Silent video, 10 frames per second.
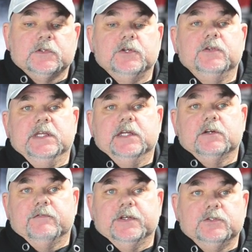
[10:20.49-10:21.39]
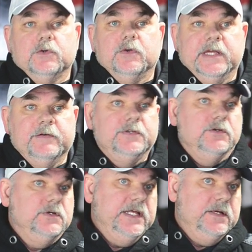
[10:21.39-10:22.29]
to the individual if
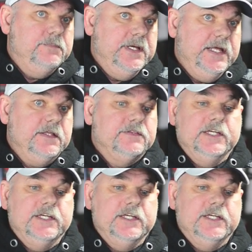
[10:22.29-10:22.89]
you need be.